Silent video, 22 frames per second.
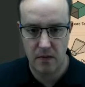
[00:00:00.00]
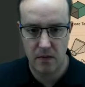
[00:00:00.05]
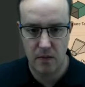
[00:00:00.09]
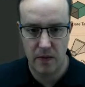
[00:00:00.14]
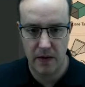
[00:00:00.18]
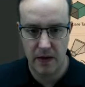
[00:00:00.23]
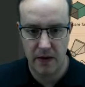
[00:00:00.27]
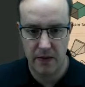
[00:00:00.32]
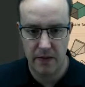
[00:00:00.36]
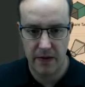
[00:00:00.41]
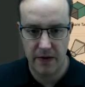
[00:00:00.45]

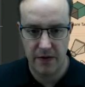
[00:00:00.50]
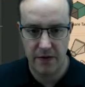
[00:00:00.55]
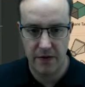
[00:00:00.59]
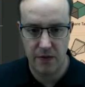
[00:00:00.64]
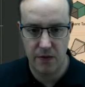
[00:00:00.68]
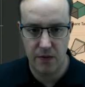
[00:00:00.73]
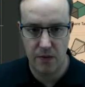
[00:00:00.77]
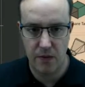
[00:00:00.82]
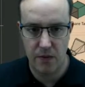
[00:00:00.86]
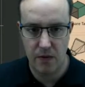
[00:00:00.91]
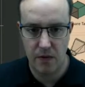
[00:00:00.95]
we're going
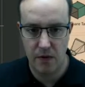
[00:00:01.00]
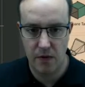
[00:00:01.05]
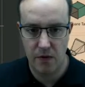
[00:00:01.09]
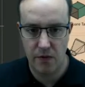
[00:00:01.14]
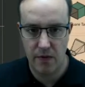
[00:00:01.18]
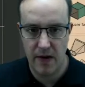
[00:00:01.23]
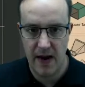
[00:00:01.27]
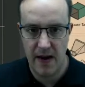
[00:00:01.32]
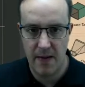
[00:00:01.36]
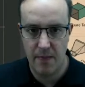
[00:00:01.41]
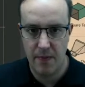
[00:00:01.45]
to
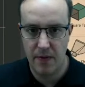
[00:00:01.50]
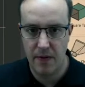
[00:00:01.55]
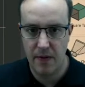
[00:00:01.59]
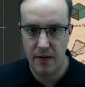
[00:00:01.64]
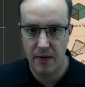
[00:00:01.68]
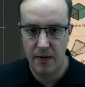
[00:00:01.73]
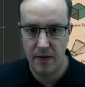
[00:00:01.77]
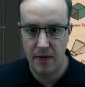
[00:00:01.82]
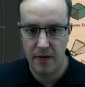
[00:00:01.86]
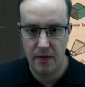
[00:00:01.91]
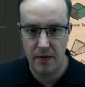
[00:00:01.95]
grab
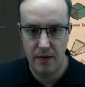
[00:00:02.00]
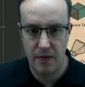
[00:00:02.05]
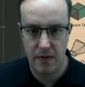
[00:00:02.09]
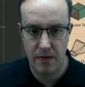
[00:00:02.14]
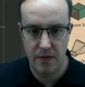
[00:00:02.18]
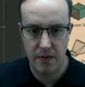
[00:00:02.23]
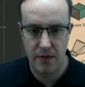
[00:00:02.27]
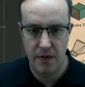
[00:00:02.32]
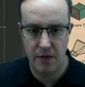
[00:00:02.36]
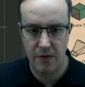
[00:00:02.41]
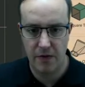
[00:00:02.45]

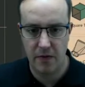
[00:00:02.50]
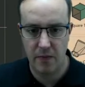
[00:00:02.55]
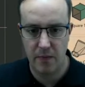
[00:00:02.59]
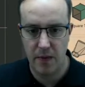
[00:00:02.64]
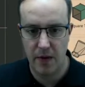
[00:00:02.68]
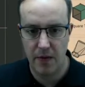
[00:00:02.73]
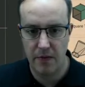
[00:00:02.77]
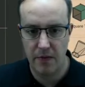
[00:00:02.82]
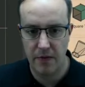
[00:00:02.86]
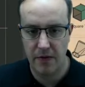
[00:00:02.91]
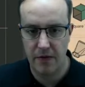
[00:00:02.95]
those
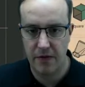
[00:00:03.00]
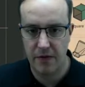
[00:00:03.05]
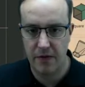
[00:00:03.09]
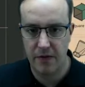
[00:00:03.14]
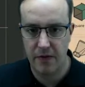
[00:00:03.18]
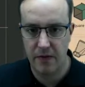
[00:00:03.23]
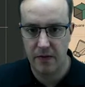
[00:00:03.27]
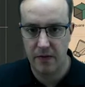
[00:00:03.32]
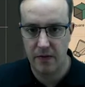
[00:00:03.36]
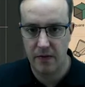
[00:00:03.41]
components